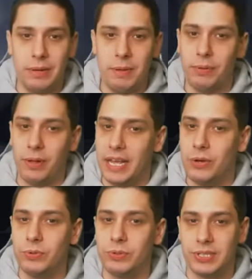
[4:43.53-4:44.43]
going to be plenty
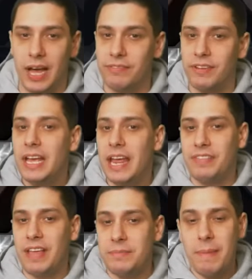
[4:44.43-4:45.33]
of cool stuff.
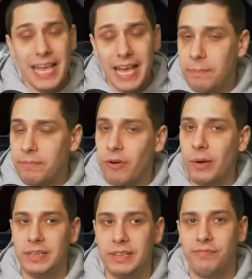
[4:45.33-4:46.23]
If they make up
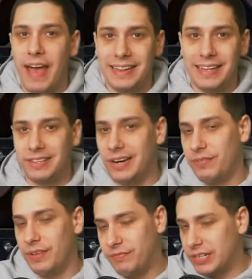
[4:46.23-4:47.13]
for it with the fact that there,
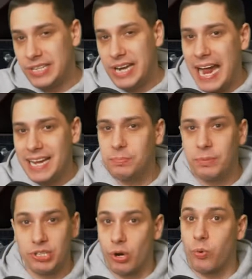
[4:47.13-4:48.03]
if, if there's not as
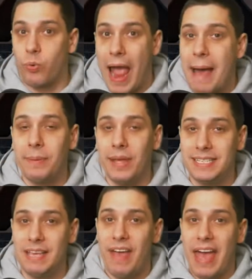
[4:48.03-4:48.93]
much crap
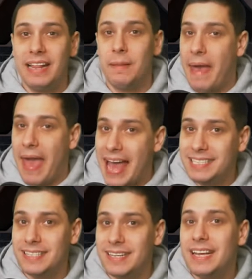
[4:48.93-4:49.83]
as they've had in the
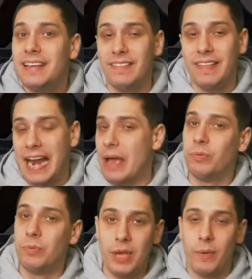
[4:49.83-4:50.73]
past, then
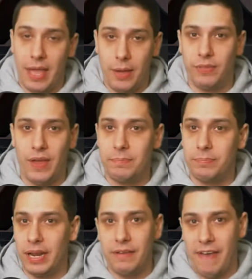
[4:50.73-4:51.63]
I will be okay with it.
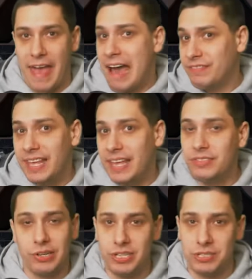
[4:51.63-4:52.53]
But if half the
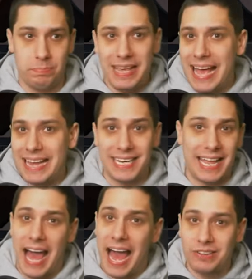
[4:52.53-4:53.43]
gifts are just B S,
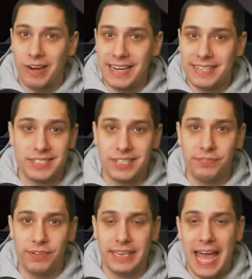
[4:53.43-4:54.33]
like contracts and
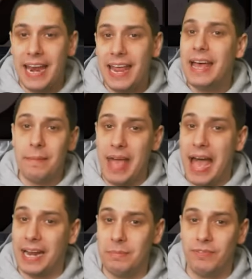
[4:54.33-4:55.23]
stuff like that, I'm
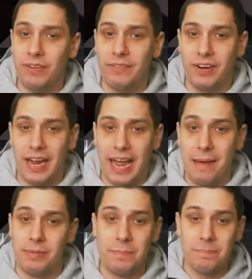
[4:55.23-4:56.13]
not going to be very, very
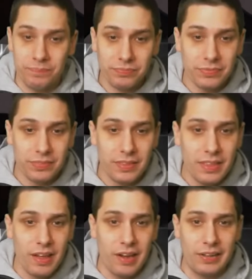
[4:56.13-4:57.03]
happy.
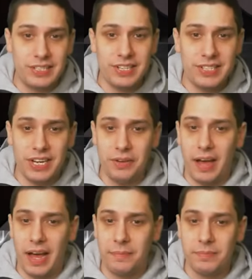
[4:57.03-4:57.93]
All right, let's
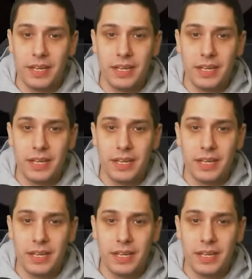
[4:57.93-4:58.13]
continue on.